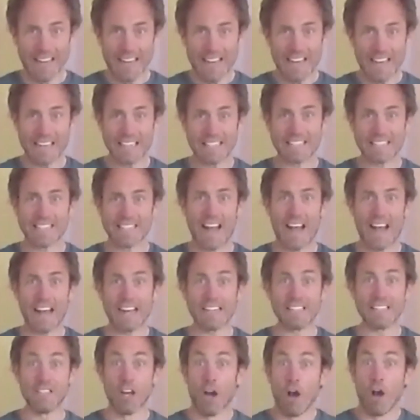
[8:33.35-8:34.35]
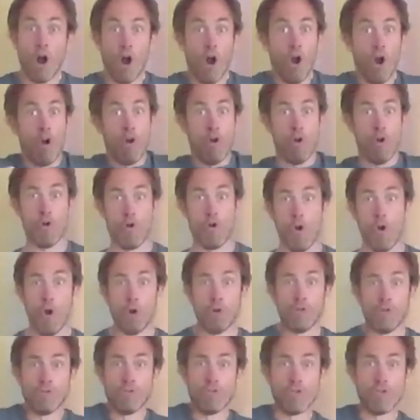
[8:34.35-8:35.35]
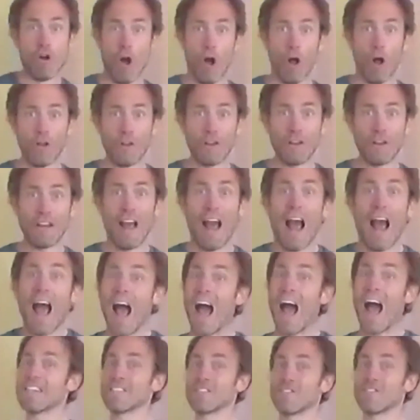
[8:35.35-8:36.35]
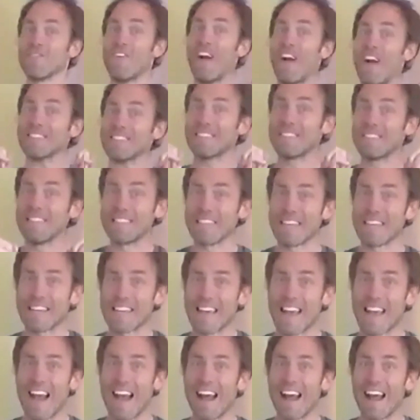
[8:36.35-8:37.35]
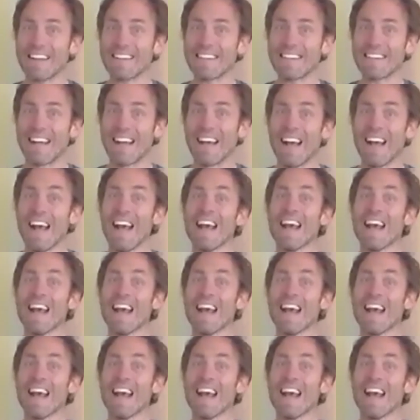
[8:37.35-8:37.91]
He said, run, run as fast as you can.